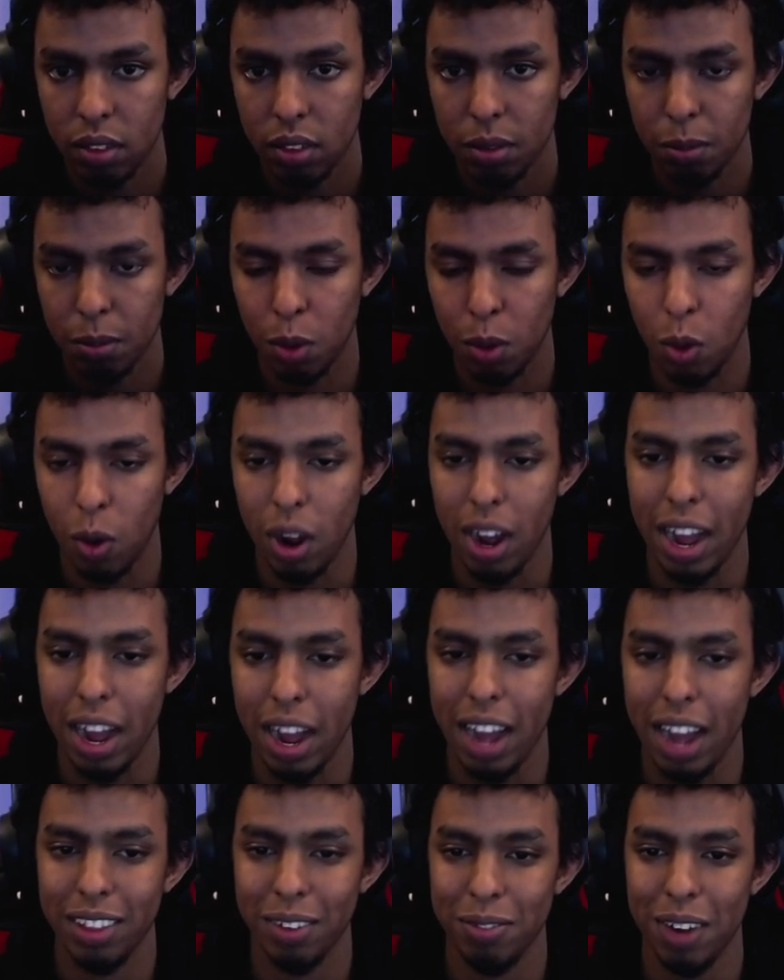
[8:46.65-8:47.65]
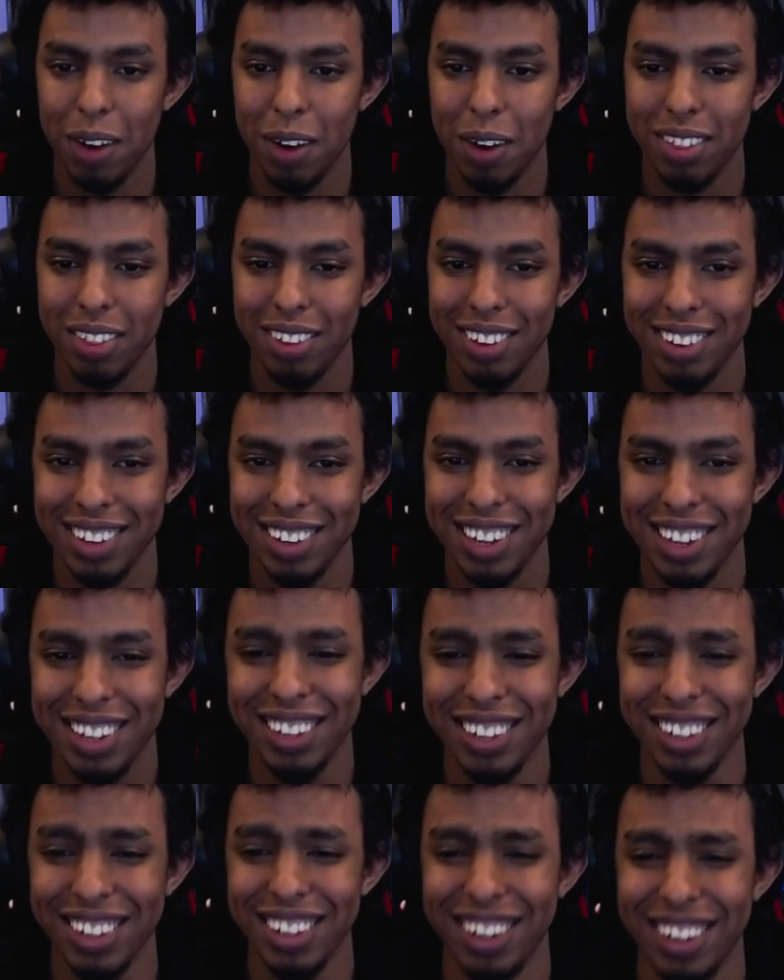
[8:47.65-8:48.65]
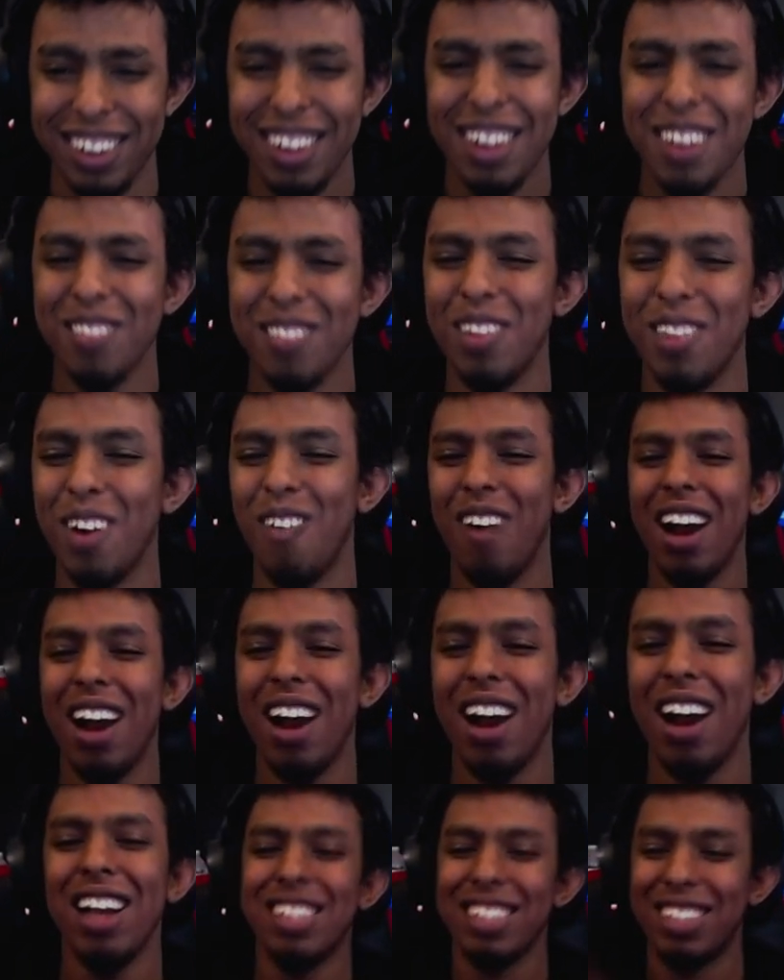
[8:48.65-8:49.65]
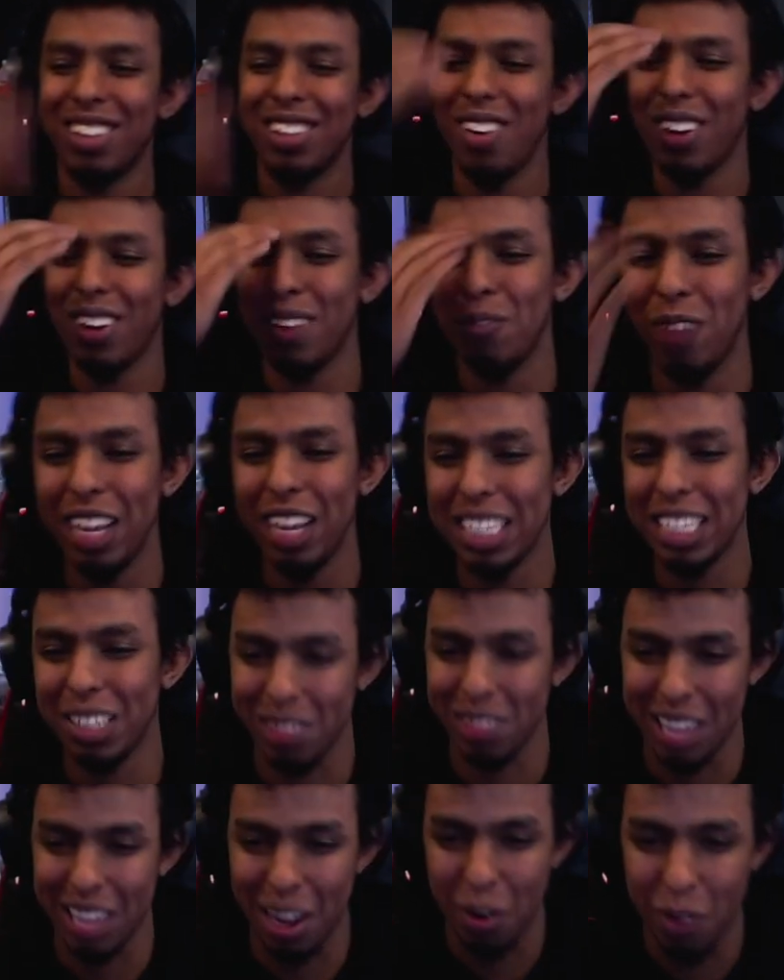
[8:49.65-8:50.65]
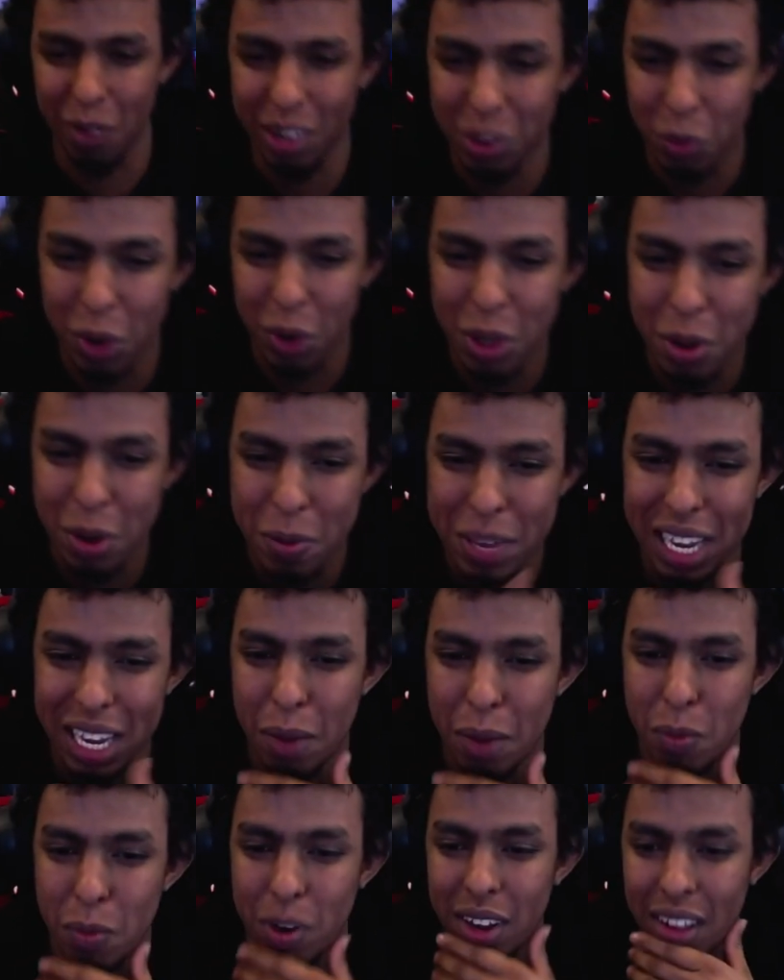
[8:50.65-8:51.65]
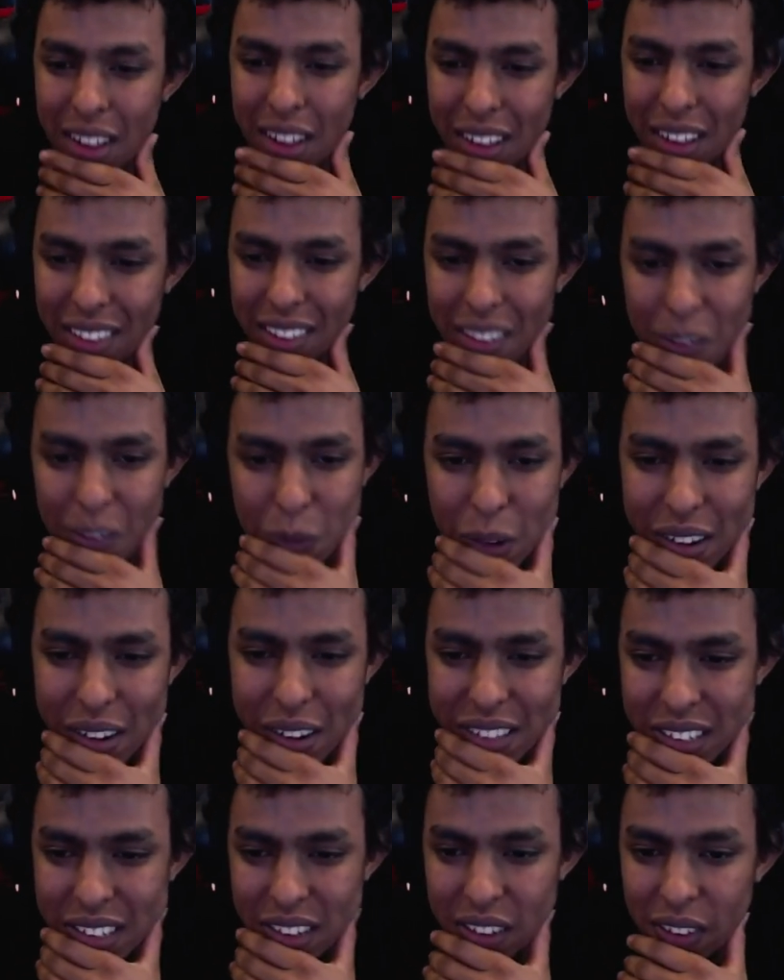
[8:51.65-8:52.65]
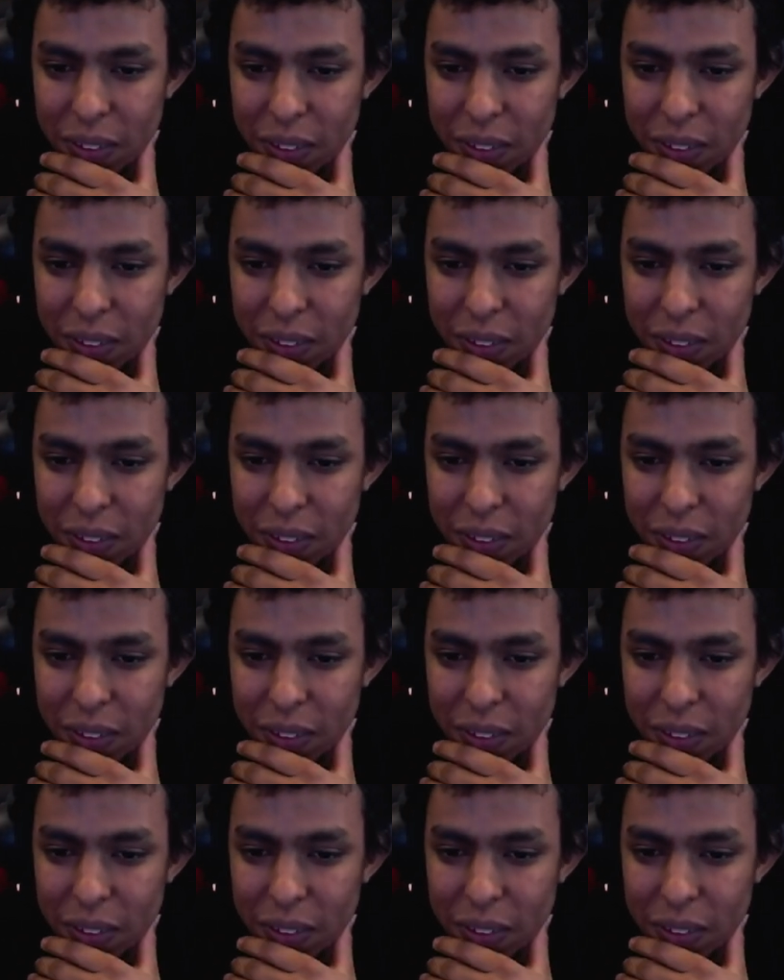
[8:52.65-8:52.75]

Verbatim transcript: Bro, the fight with... Bro, why is he just so complacent with that? What do you mean I'm... What?